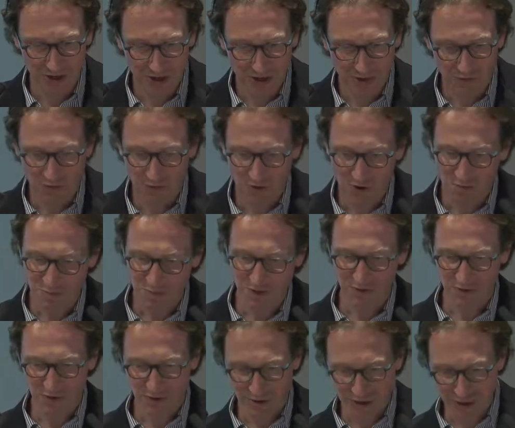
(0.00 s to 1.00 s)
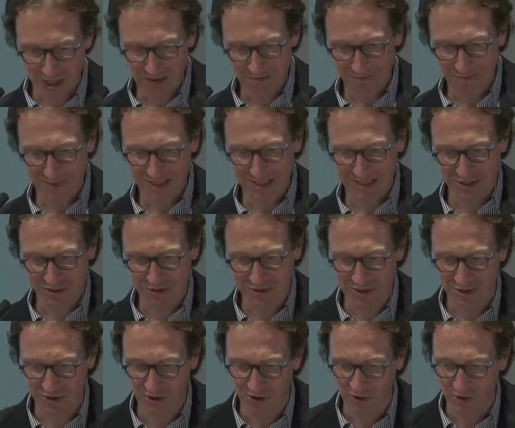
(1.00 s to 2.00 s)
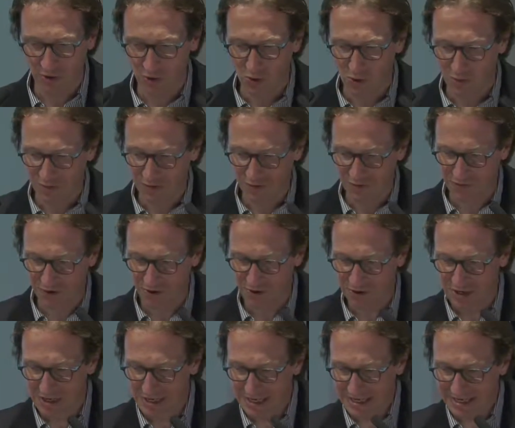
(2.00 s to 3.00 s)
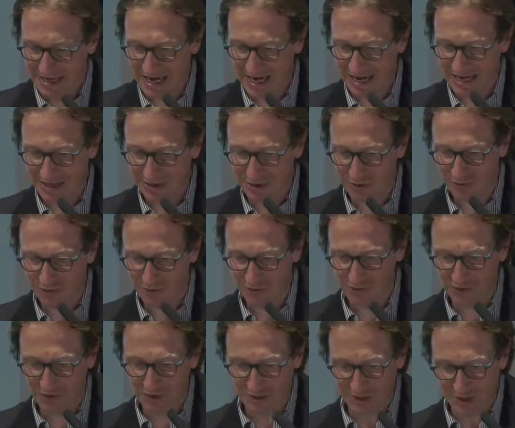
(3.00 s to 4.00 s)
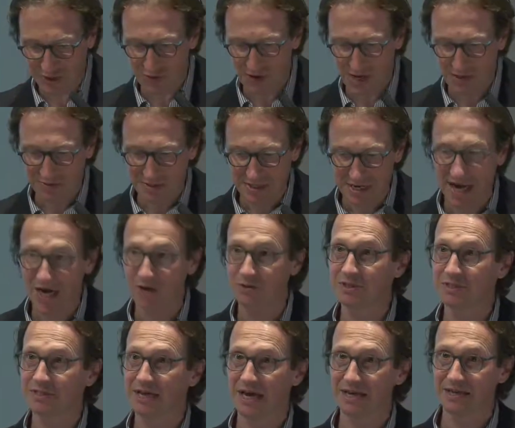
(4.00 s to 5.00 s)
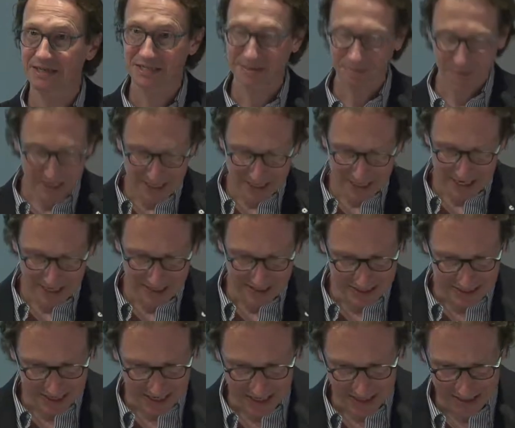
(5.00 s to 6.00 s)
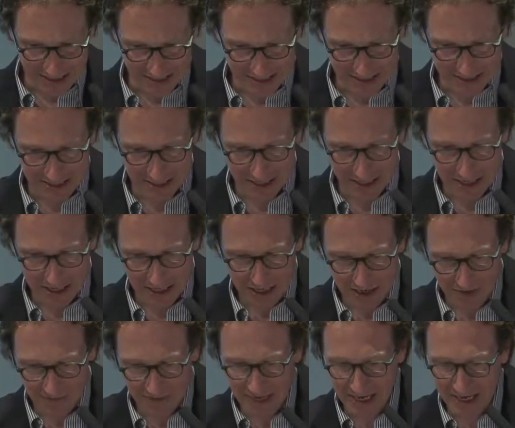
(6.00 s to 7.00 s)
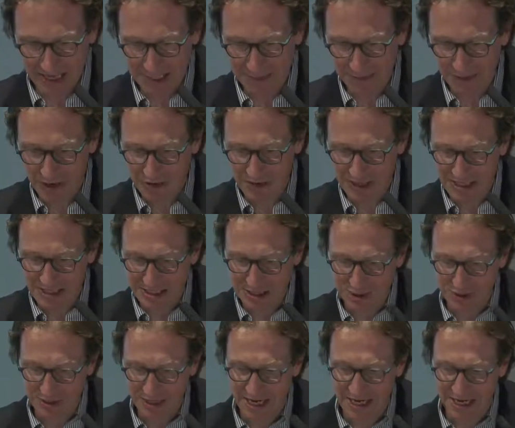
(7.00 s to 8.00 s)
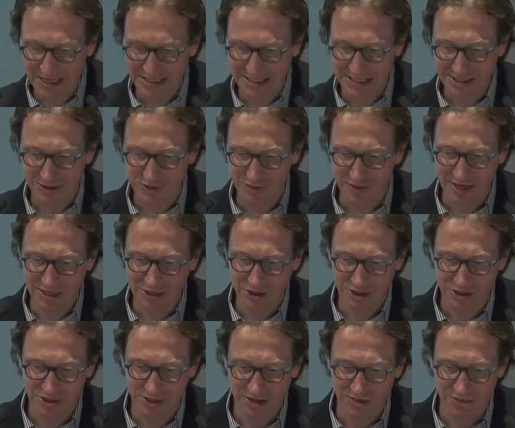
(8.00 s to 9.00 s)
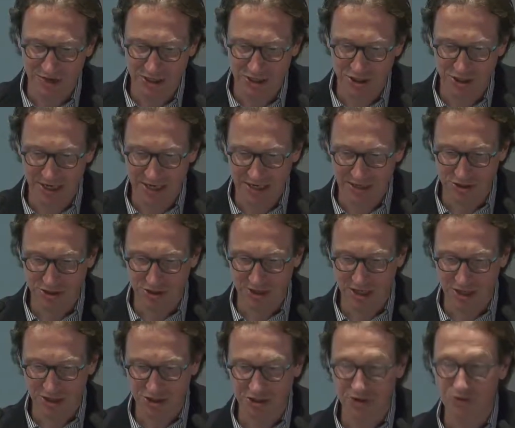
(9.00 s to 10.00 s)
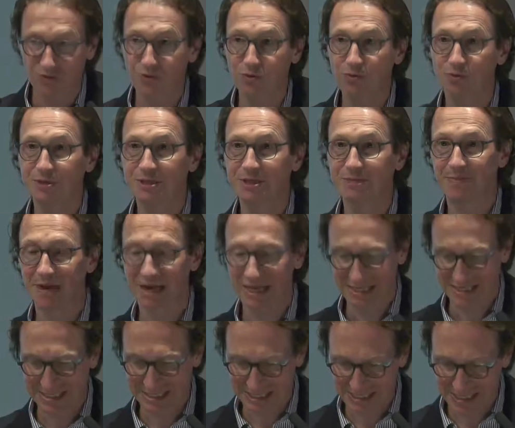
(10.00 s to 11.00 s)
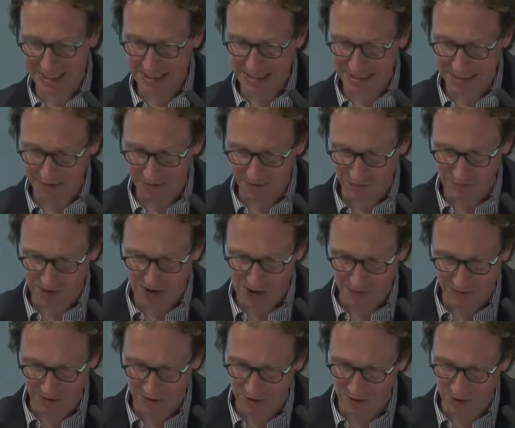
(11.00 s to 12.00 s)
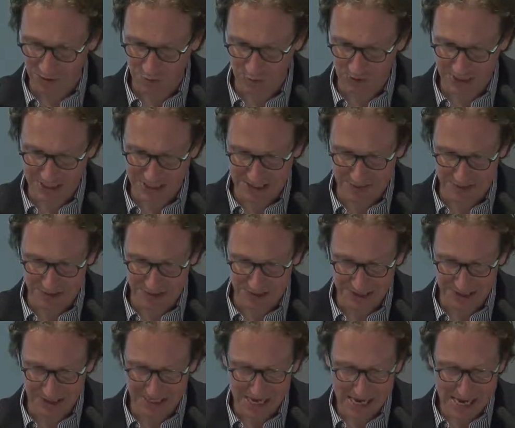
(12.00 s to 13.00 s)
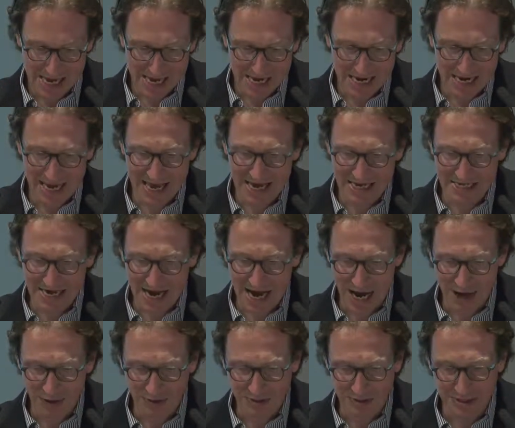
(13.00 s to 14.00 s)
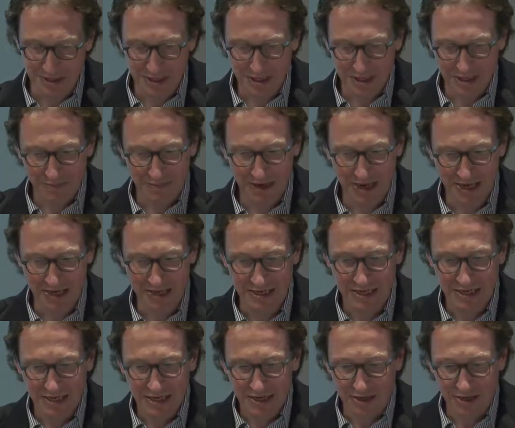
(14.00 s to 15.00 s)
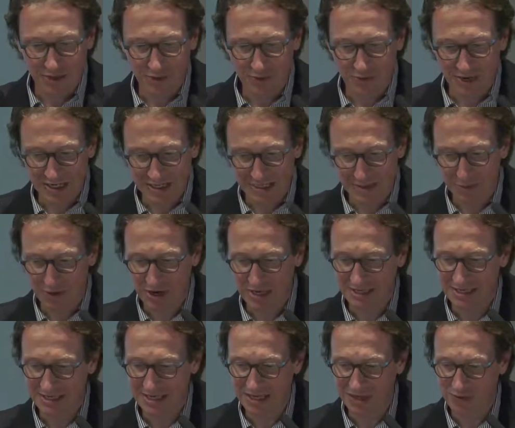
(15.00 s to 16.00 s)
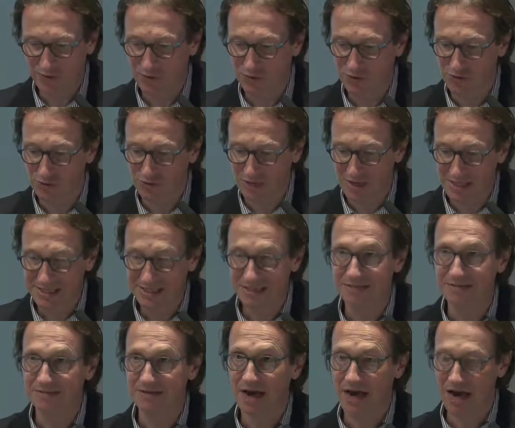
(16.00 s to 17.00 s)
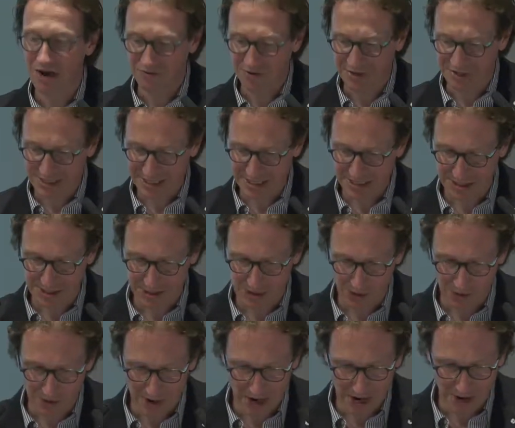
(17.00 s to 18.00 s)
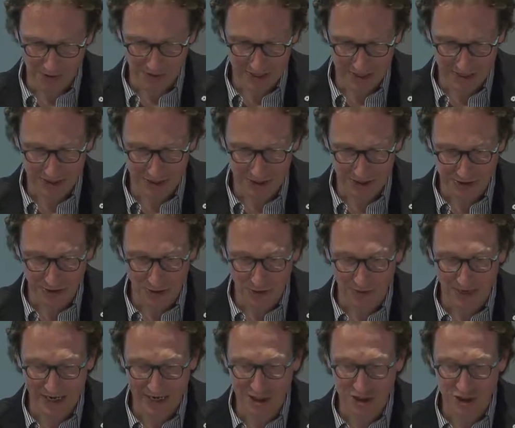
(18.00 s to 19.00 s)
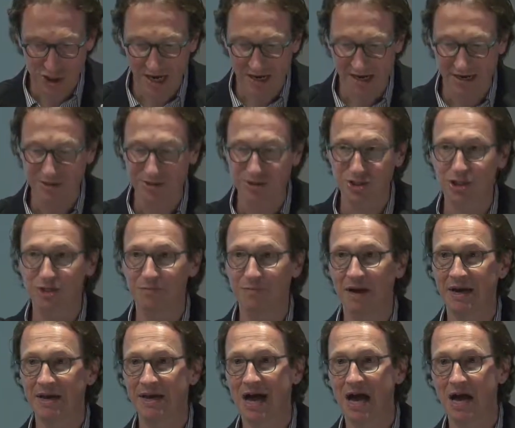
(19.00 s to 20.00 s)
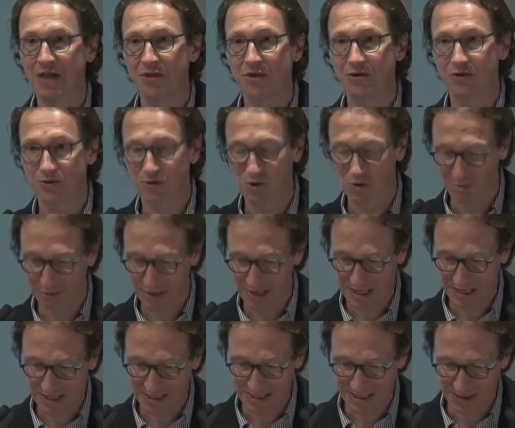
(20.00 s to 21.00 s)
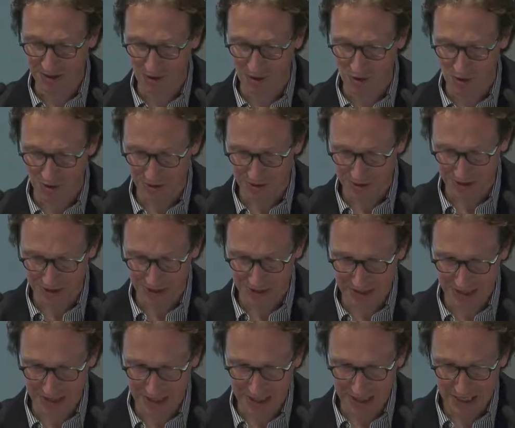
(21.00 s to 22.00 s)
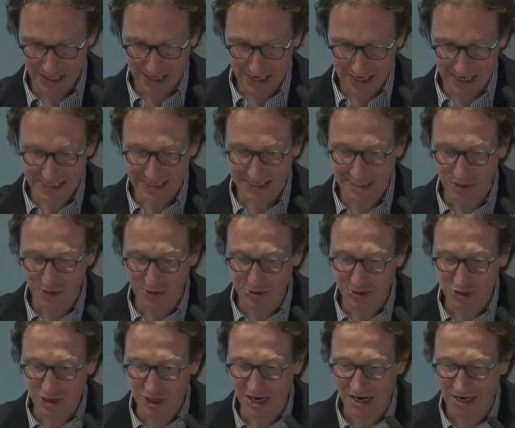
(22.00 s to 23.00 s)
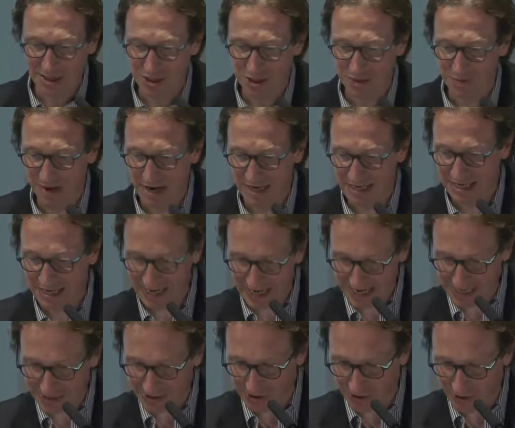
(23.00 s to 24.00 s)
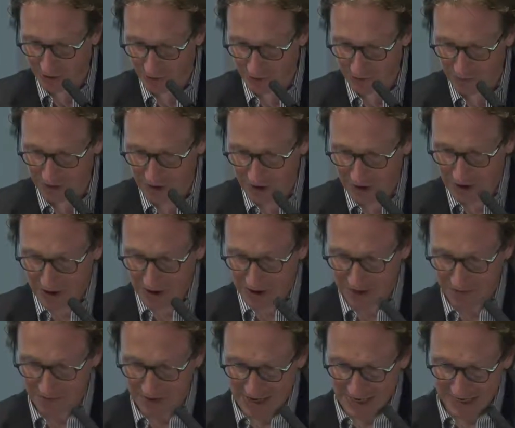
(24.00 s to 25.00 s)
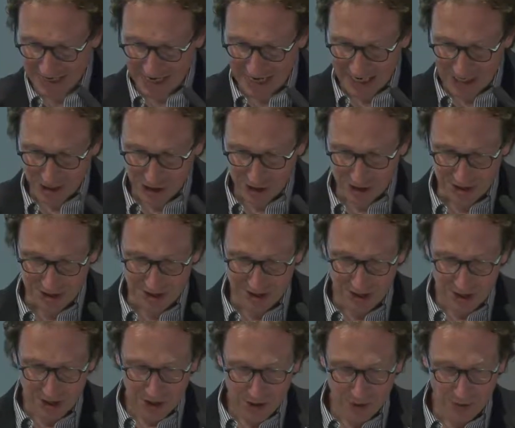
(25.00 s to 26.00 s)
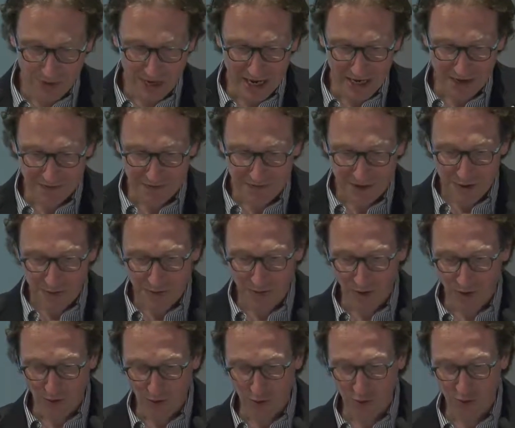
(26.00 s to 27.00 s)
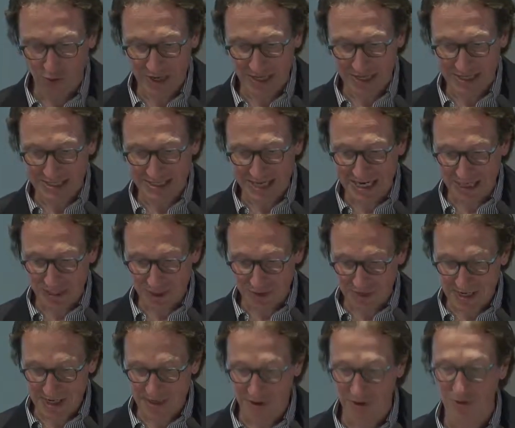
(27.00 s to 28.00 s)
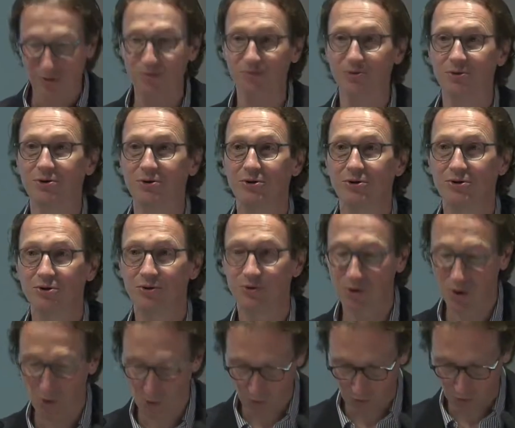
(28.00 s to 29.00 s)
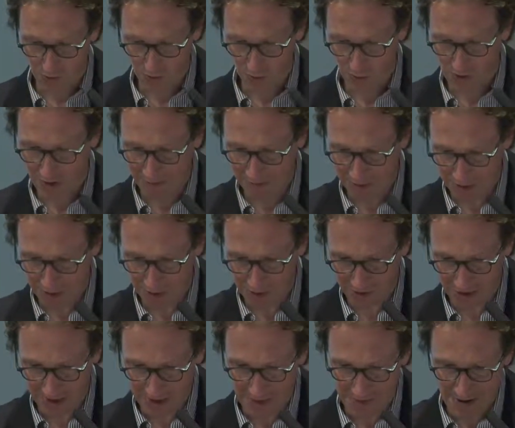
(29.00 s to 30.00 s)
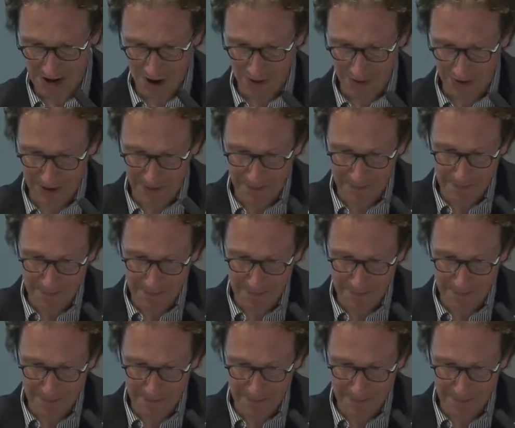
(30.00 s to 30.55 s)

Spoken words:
Former world champions return home before the end of the first round, outsiders beat insiders. We experience today a situation in which the international rules-based system founded on principles laid out by US President Woodrow Wilson 100 years ago now is not only challenged by other competing orders, it is also challenged by the leader of the very nation who gave birth to it a century ago. You know who I'm talking about.